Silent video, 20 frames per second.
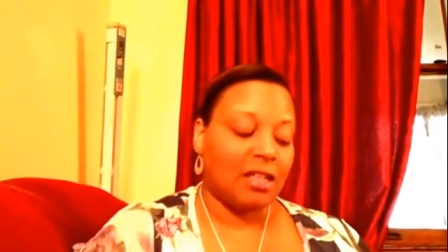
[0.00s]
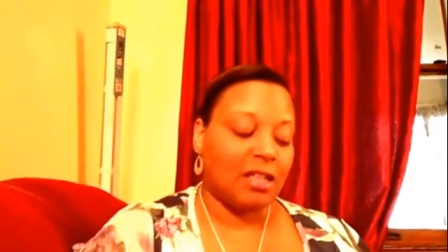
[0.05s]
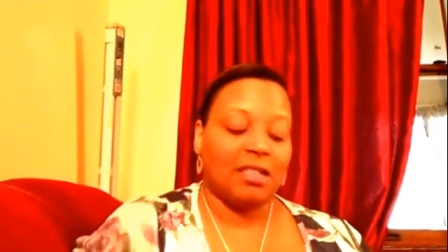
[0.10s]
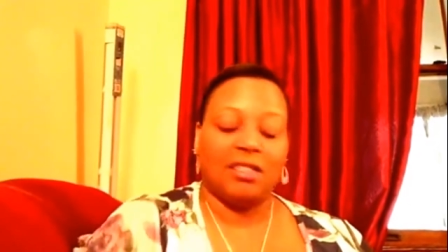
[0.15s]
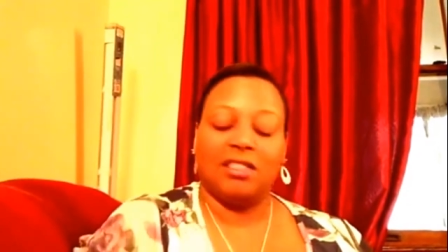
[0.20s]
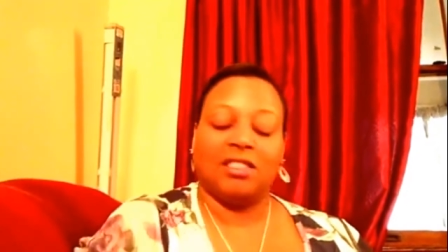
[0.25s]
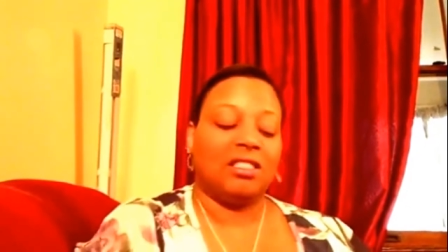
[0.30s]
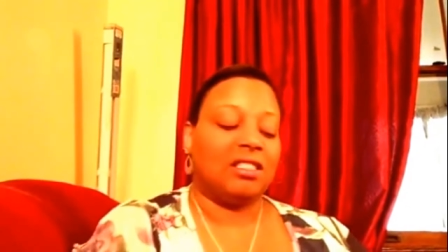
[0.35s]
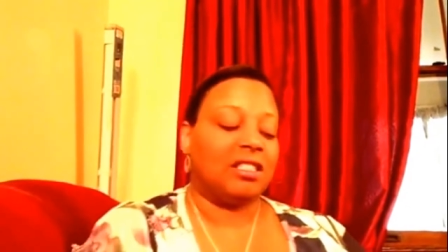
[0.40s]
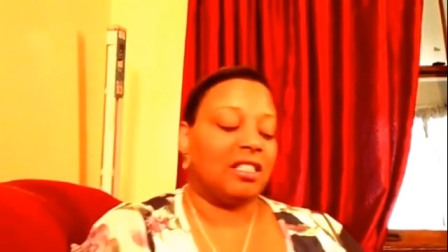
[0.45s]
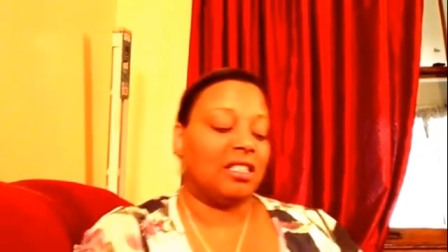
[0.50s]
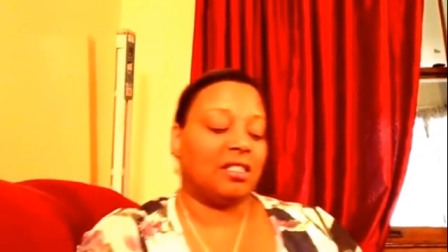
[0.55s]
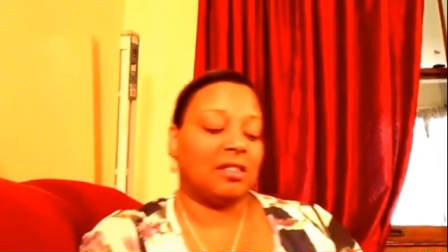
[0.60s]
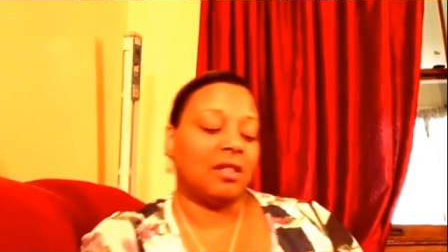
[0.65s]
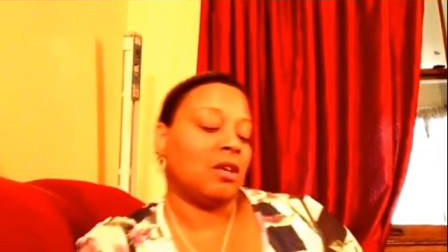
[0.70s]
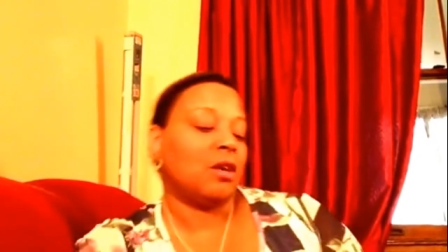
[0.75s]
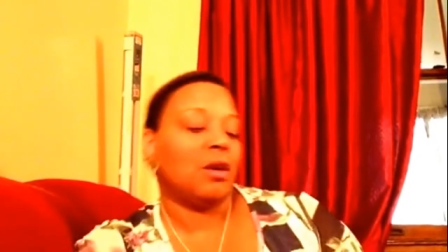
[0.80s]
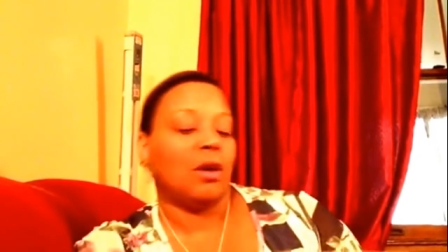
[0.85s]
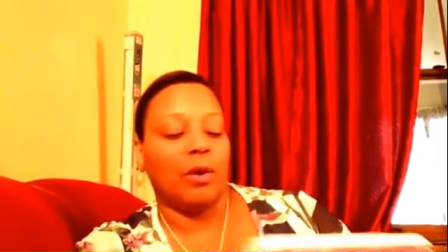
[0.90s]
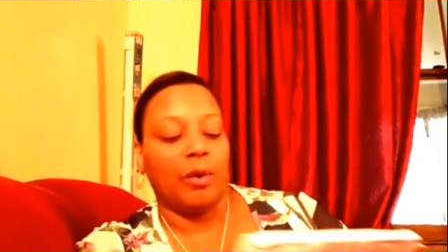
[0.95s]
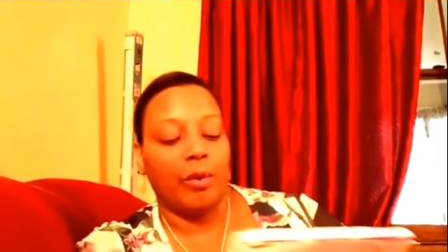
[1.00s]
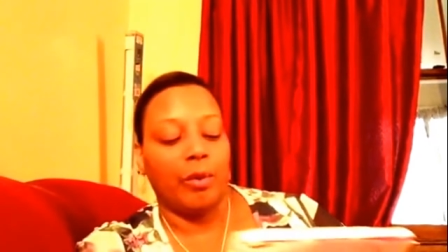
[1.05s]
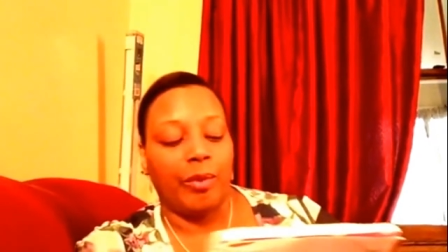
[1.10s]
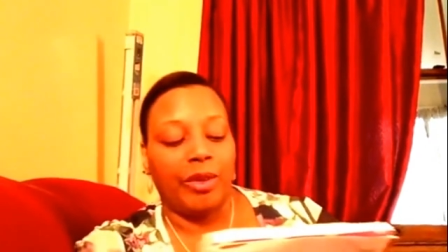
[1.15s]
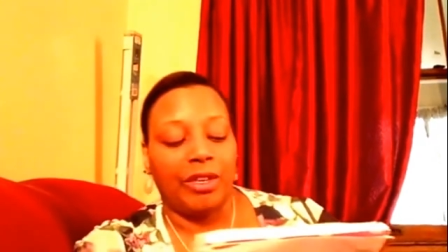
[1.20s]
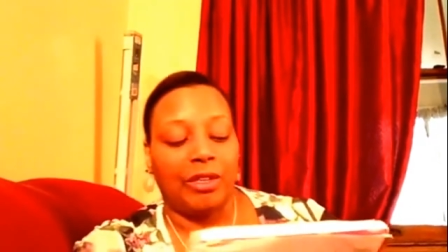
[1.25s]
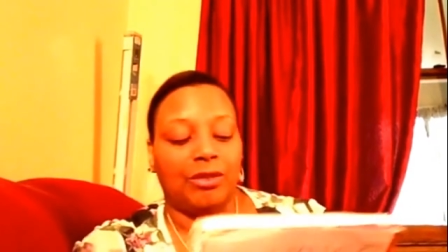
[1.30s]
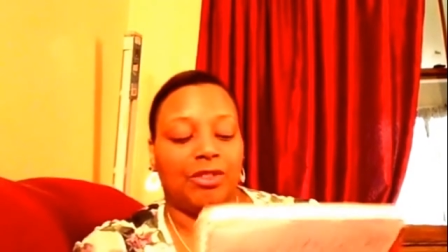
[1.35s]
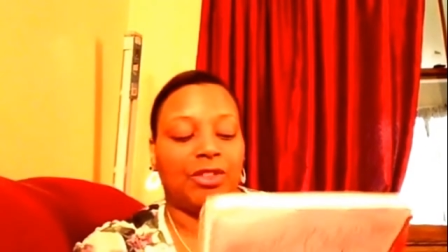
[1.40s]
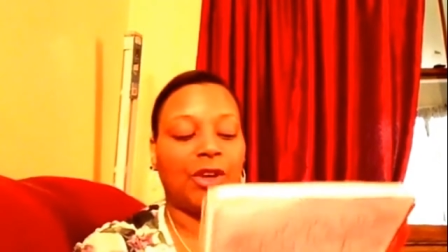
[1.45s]
She says,
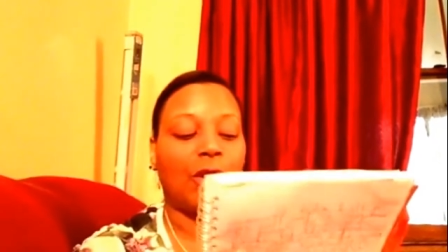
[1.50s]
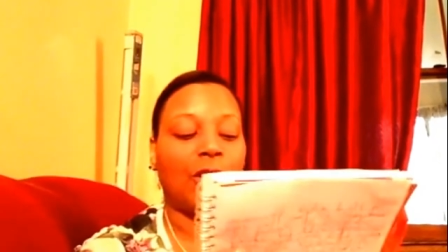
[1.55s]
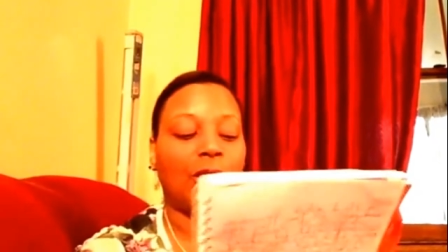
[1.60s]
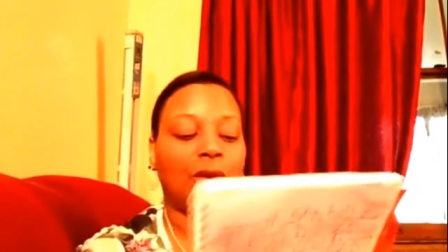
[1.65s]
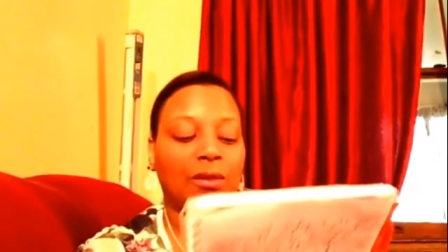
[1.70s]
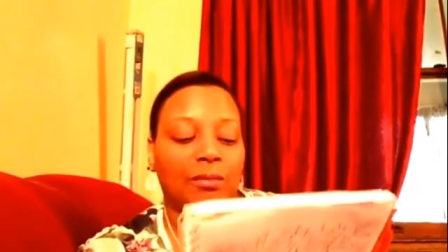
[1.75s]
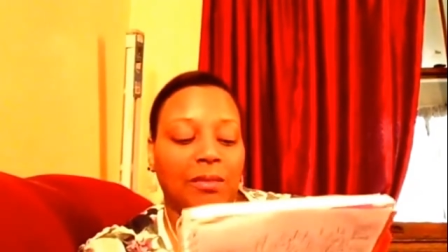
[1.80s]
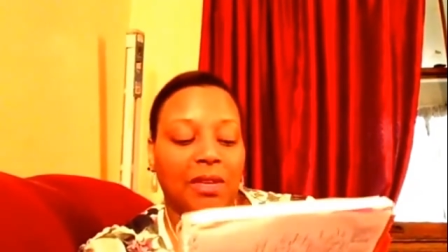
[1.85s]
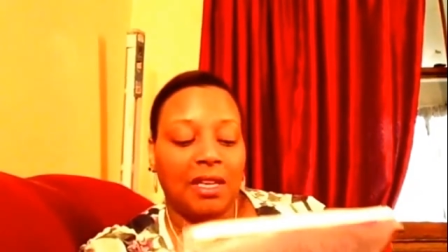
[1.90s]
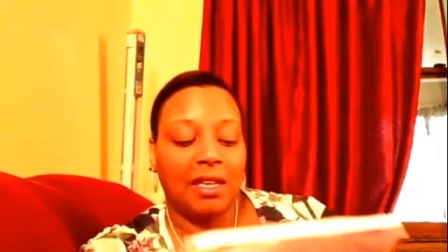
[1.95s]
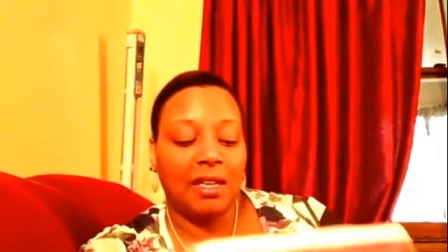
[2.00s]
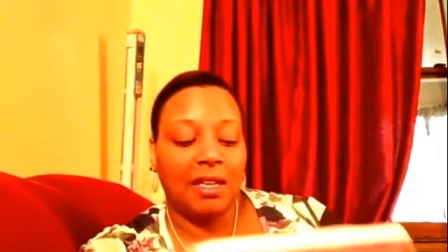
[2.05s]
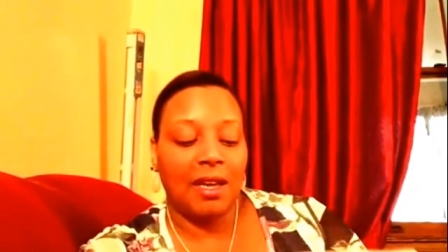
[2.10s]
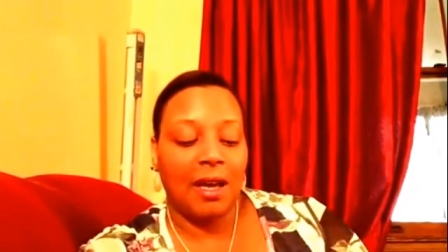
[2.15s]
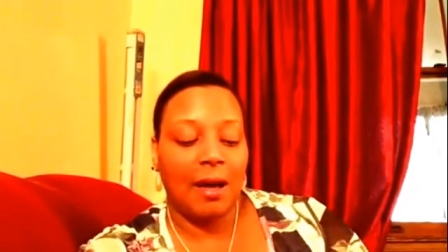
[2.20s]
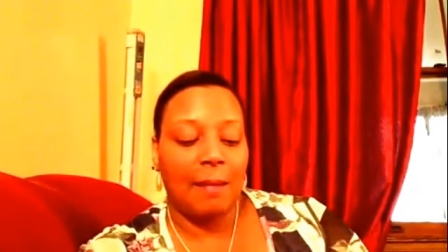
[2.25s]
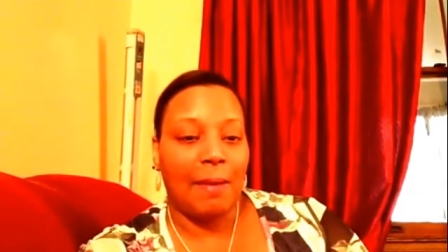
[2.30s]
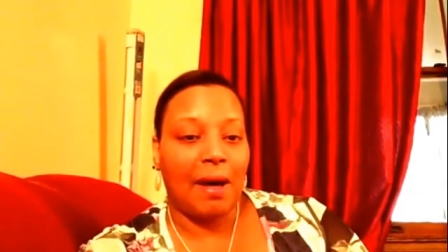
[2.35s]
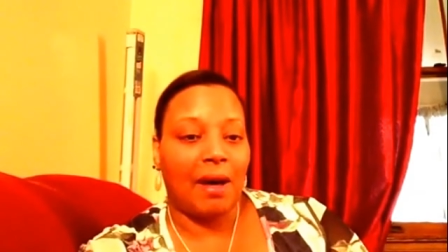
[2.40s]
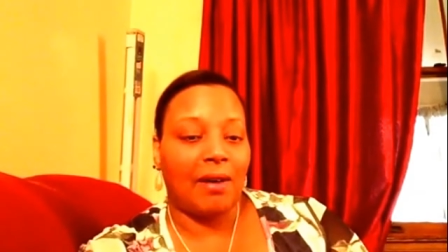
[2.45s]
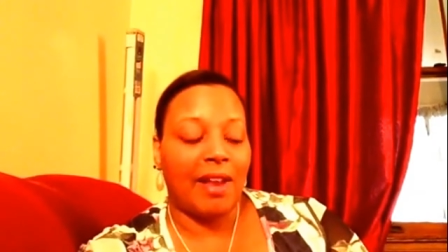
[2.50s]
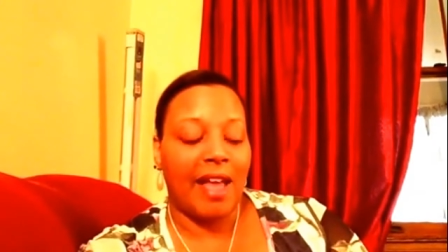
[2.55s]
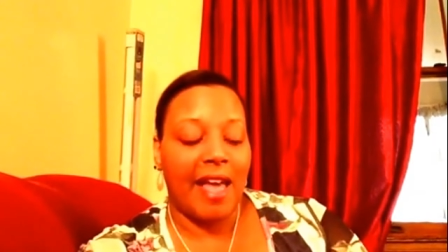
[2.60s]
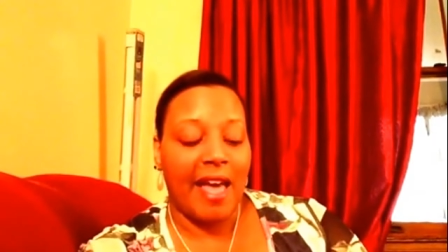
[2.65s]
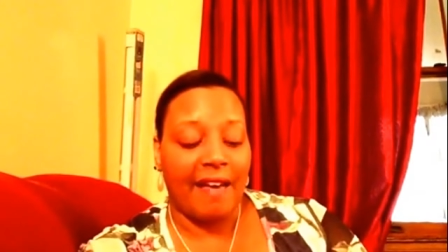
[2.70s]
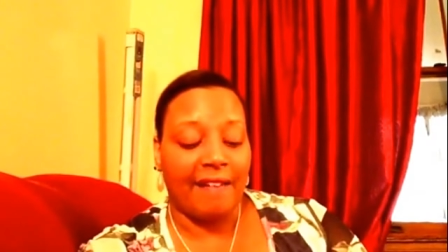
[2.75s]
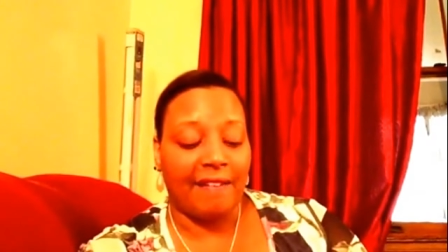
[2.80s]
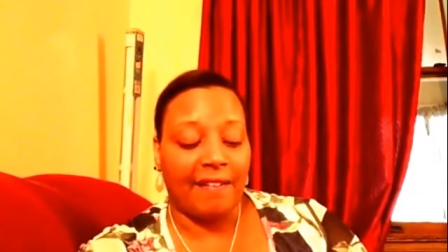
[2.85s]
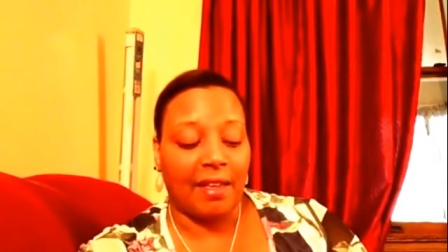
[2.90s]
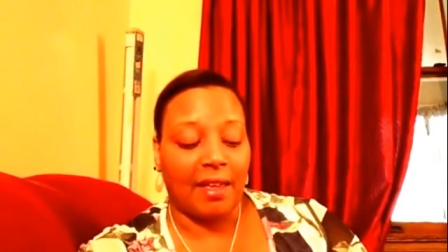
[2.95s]
when you told me about
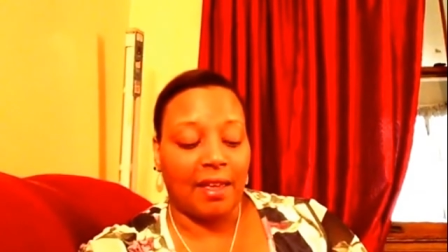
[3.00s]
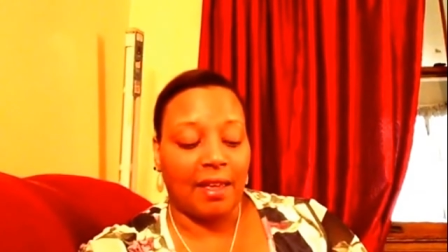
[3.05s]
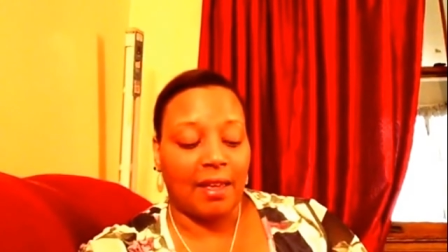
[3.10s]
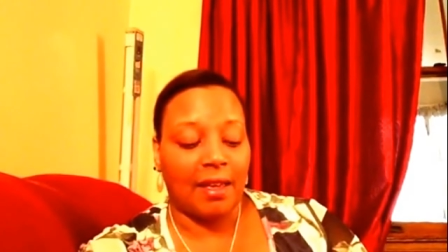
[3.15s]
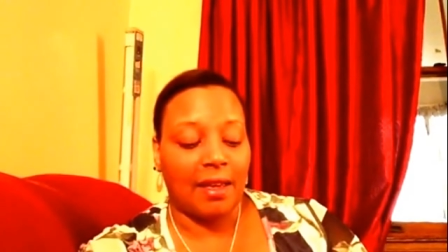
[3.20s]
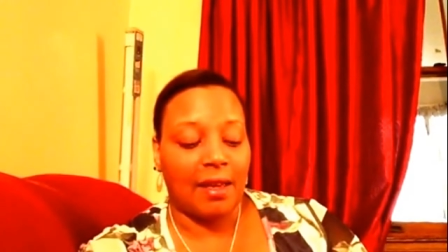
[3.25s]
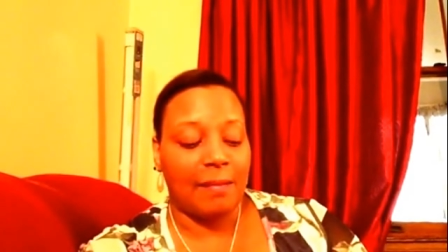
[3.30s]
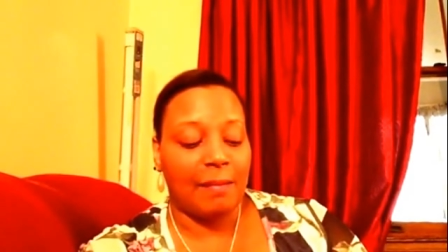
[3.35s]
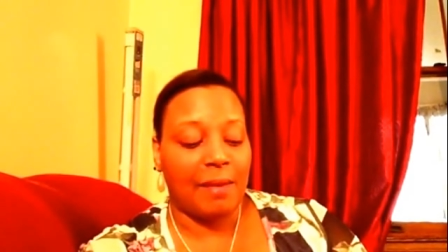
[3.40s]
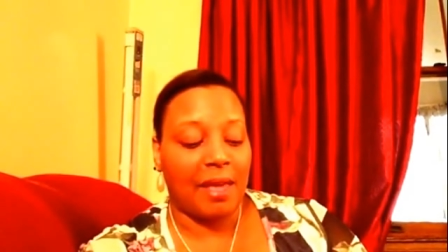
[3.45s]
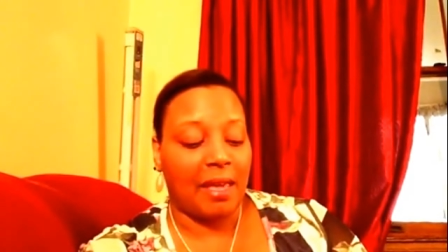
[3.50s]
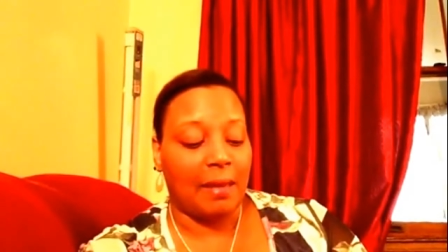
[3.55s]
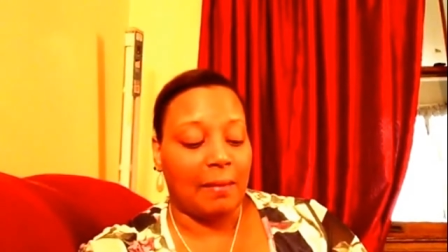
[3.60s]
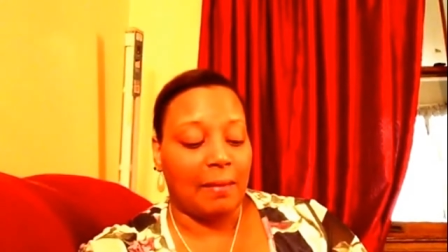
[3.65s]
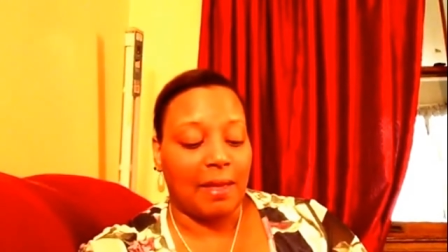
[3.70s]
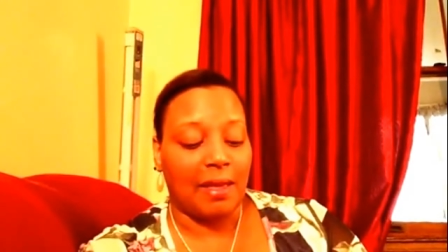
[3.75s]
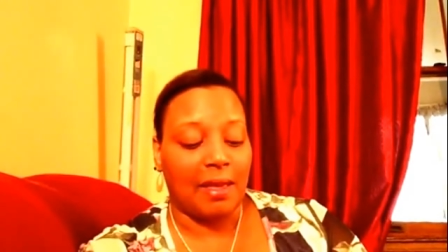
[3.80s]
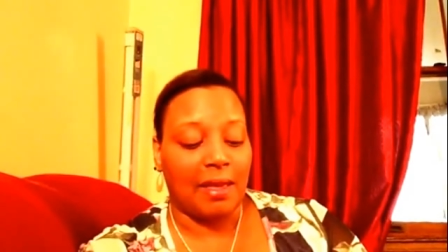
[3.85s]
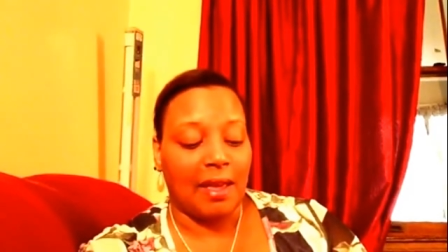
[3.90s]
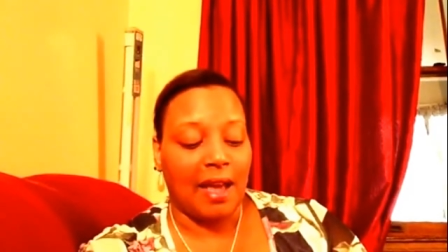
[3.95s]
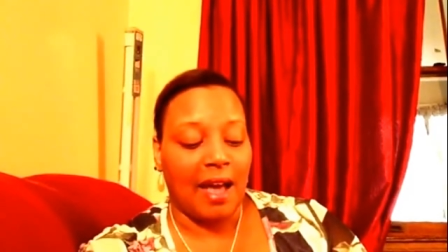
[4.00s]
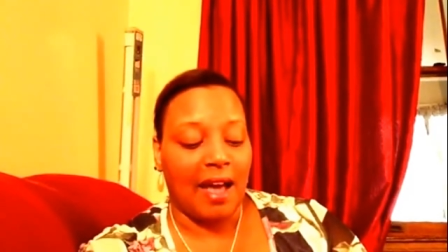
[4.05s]
having a baby,